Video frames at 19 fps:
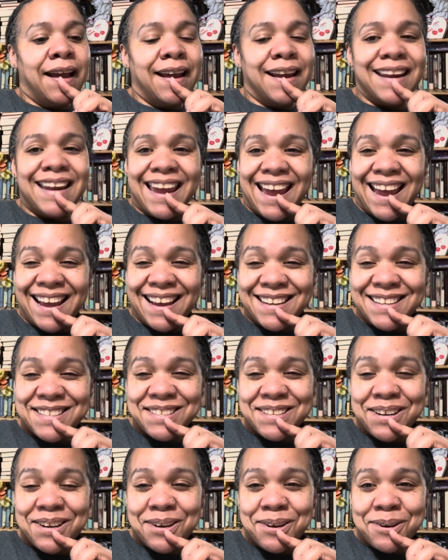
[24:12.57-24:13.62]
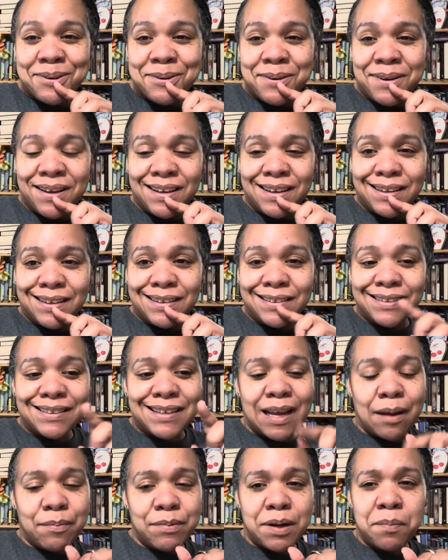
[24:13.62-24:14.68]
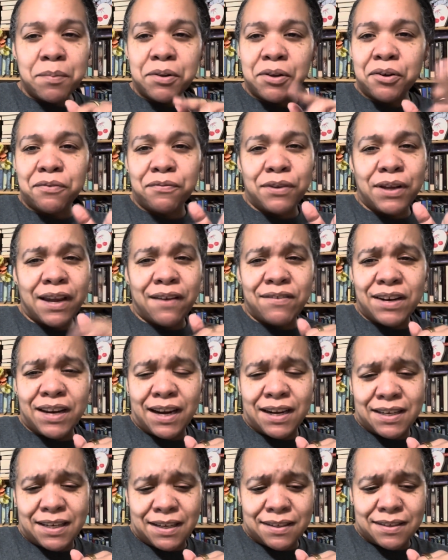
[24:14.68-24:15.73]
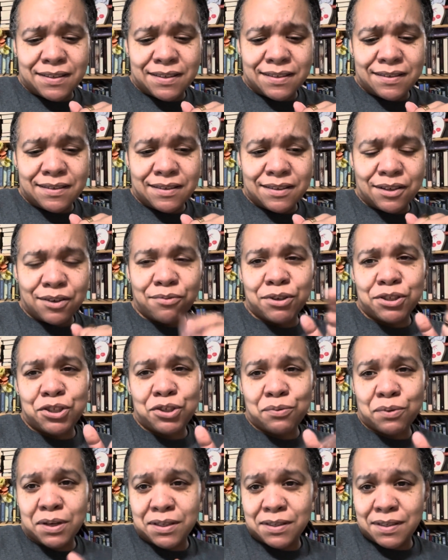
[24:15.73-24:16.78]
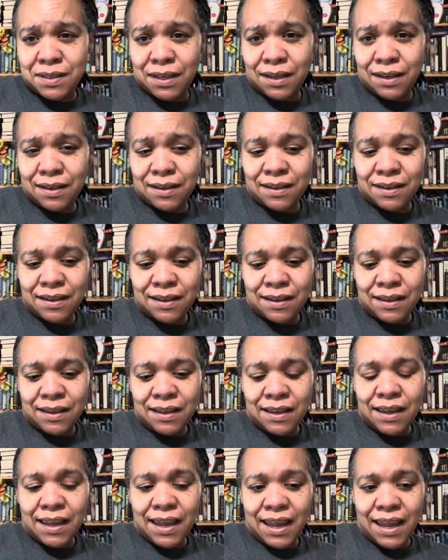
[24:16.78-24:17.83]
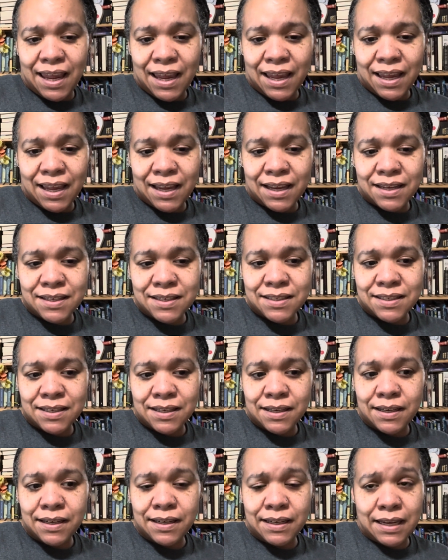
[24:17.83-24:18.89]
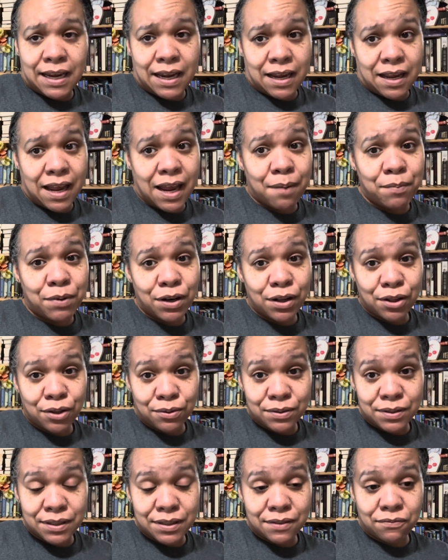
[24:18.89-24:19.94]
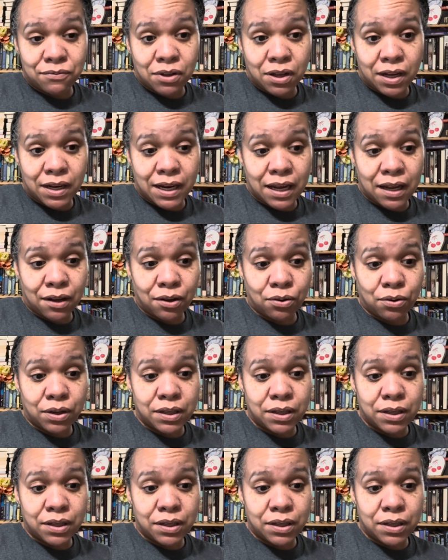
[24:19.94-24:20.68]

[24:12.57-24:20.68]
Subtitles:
Yeah. So comment down below if you have any ideas or what you want to see. And yeah, I'm going to close this vlog out.